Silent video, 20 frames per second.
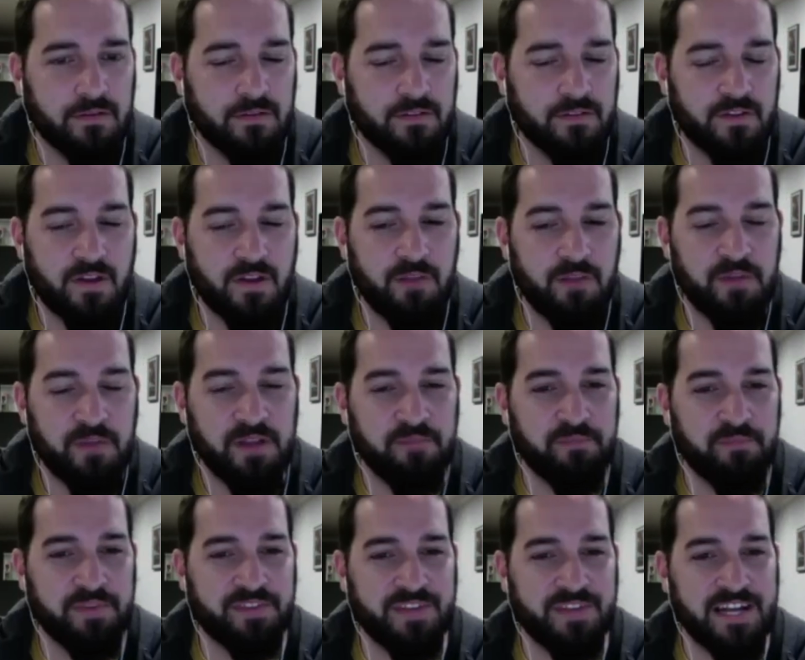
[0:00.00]
so I
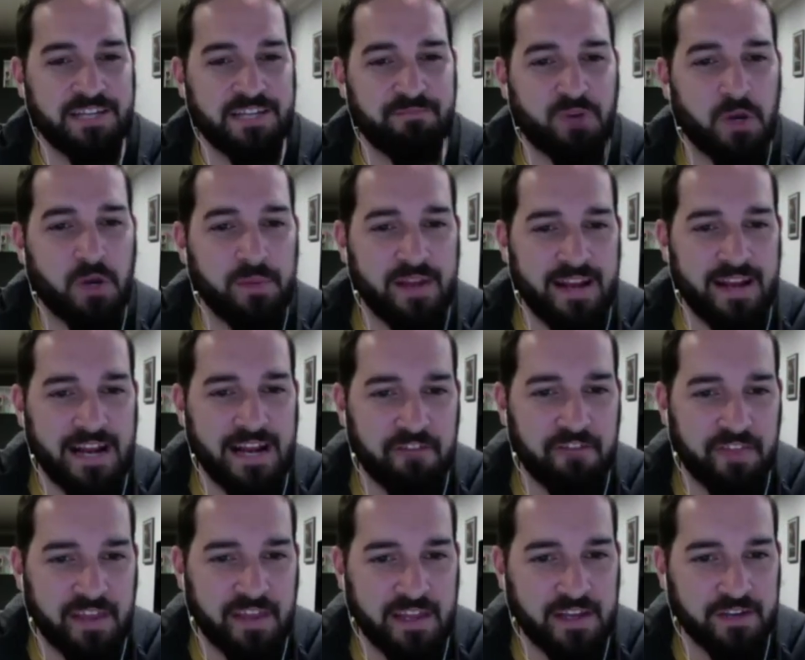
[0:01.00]
mean, besides permeating
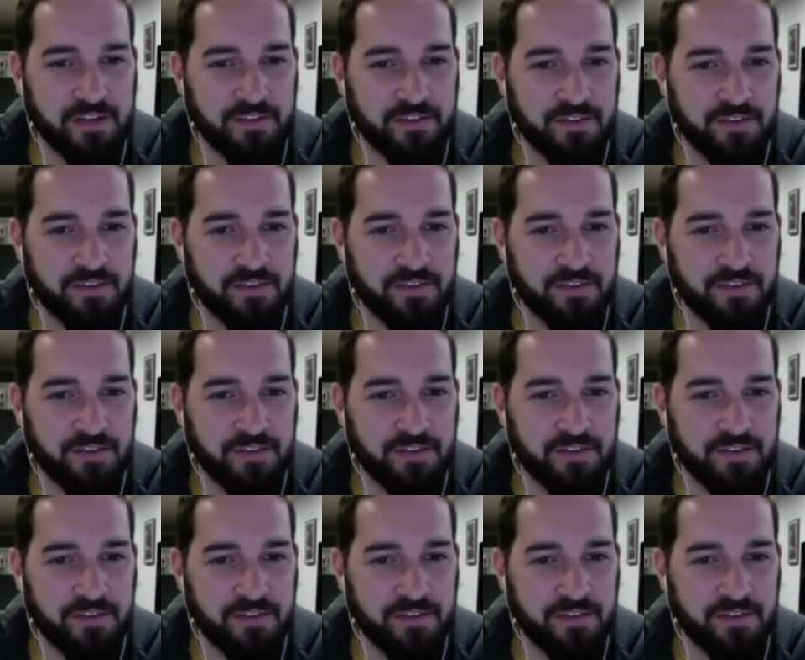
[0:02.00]
everything else,